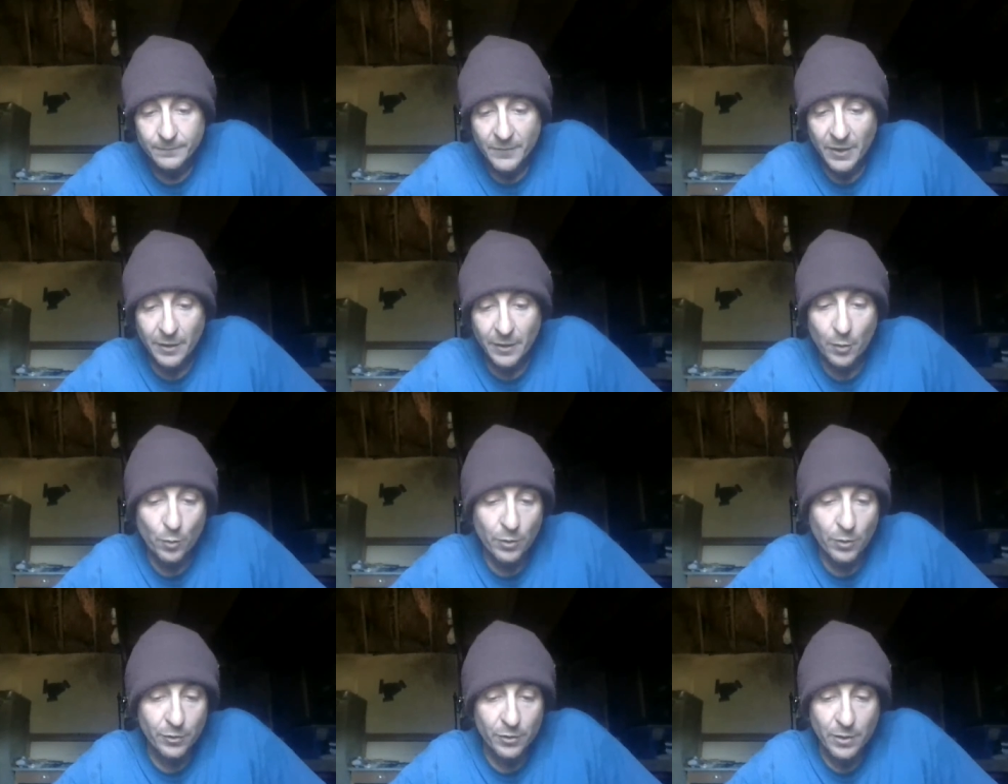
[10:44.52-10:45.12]
And
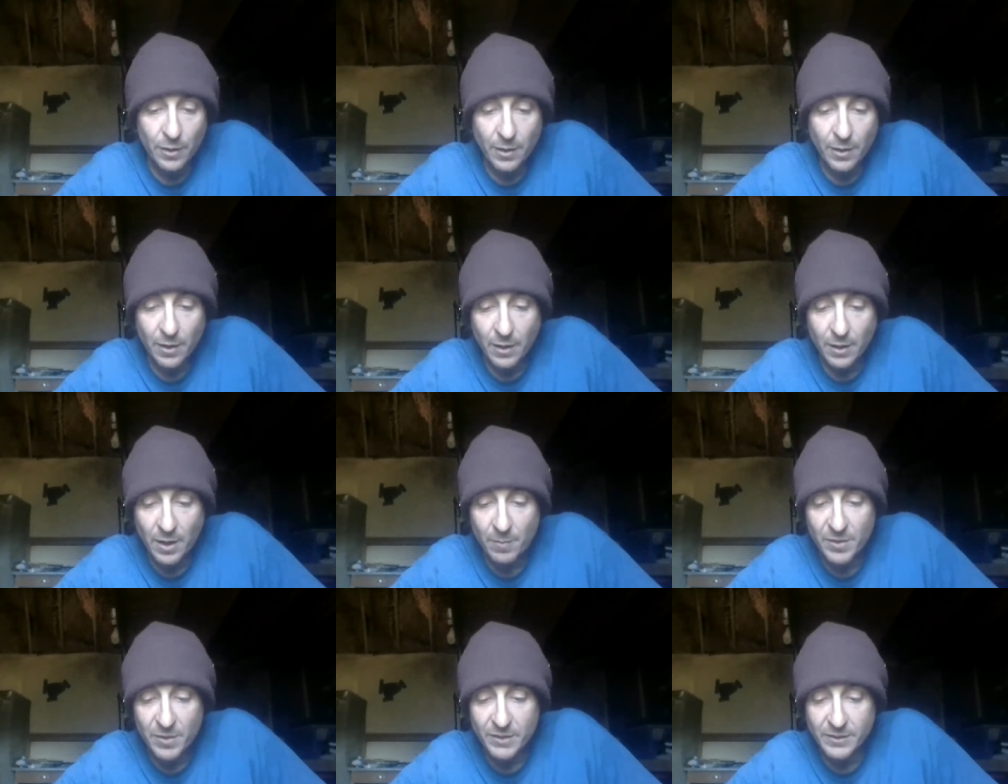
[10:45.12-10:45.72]
I wonder
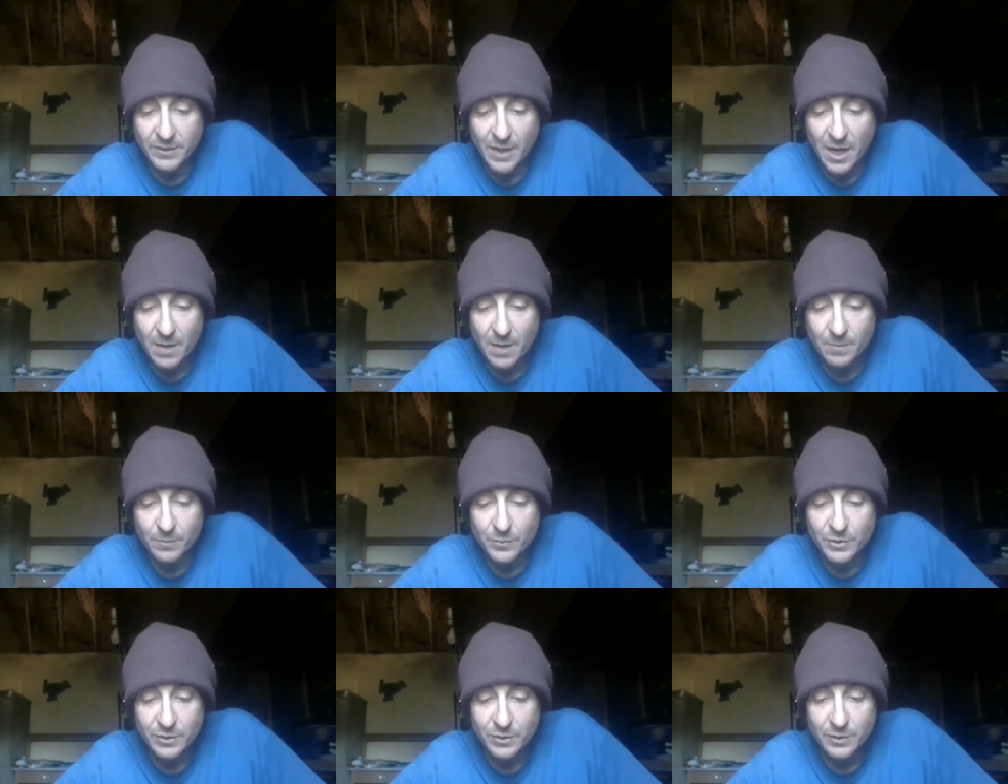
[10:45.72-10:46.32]
how many
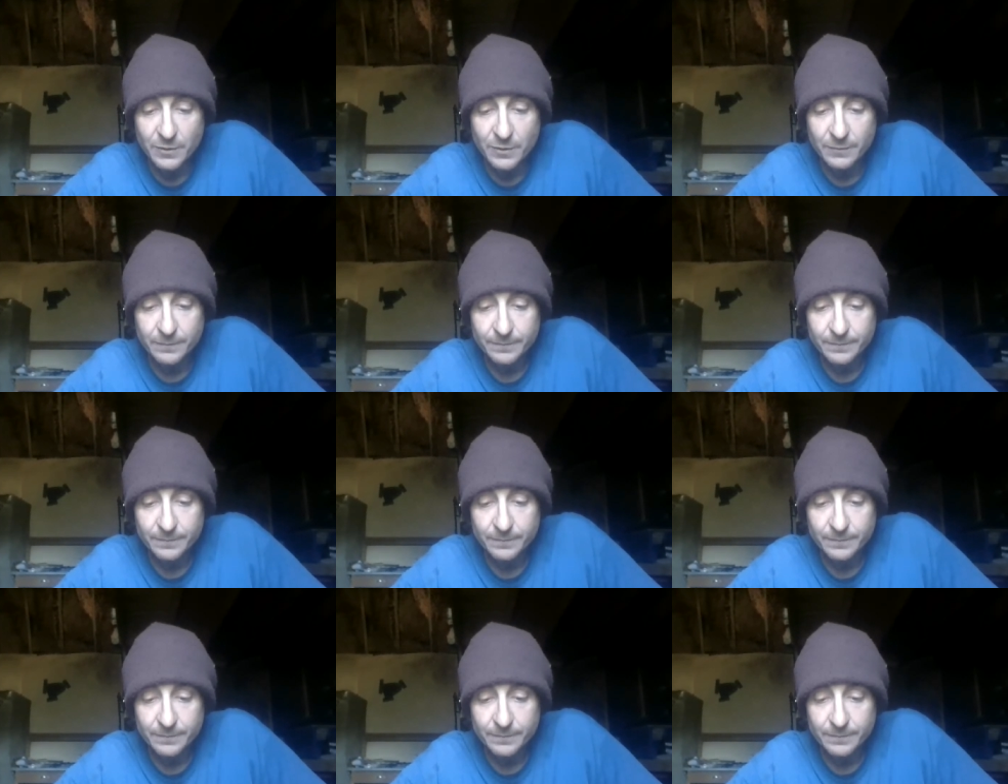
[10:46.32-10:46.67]
times.